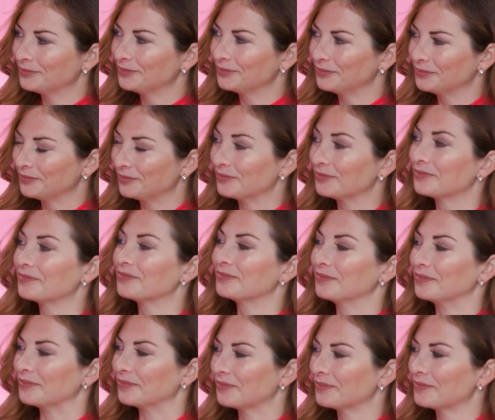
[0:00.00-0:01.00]

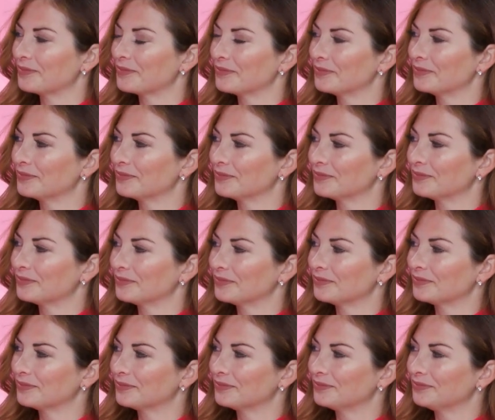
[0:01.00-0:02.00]

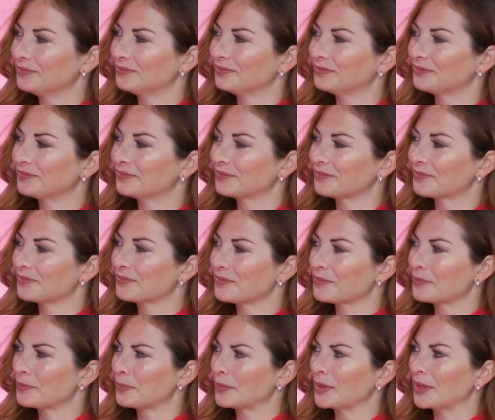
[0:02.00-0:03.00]

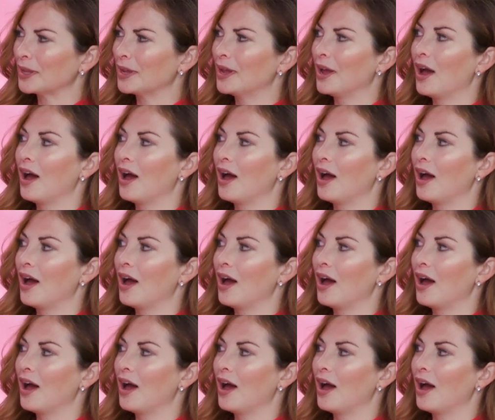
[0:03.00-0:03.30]
The person shown says nothing.